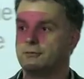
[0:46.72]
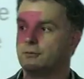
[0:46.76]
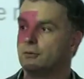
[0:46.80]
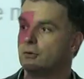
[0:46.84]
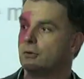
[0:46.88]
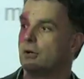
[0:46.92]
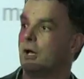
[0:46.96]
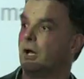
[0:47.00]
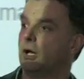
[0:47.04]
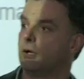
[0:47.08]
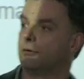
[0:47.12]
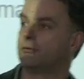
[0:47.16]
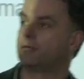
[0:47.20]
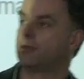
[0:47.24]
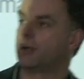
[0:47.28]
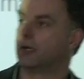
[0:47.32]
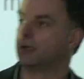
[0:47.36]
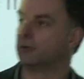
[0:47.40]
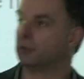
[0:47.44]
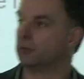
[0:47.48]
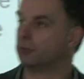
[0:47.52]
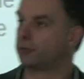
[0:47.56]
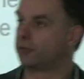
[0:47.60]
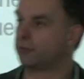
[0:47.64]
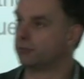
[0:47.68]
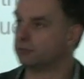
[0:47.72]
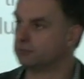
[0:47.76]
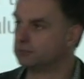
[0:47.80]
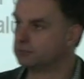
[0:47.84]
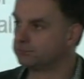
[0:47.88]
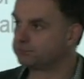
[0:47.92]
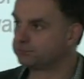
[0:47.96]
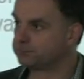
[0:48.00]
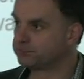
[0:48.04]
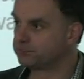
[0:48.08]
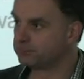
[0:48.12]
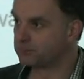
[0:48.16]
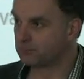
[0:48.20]
of all her sales.
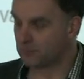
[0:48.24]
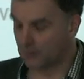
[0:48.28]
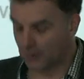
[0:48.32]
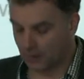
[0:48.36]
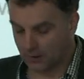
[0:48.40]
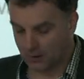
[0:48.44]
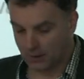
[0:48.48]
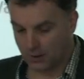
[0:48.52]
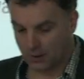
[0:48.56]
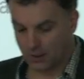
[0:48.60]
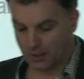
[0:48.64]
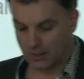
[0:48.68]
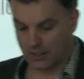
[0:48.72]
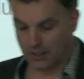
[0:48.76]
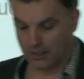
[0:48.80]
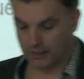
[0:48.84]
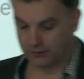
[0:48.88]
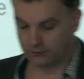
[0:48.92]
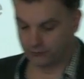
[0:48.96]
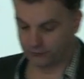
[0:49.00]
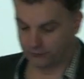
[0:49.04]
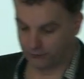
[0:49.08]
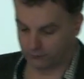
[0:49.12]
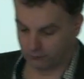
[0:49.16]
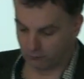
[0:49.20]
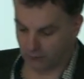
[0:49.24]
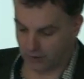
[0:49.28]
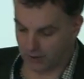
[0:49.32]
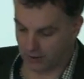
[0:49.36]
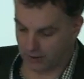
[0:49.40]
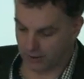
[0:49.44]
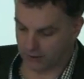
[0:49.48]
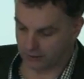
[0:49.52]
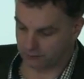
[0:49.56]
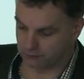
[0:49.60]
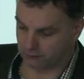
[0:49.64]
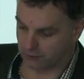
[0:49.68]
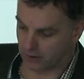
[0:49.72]
And
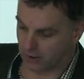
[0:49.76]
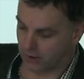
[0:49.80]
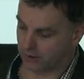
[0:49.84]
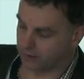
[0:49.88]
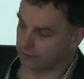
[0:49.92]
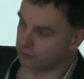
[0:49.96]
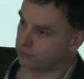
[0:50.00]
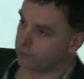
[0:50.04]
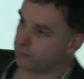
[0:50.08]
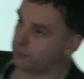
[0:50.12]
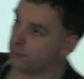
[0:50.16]
I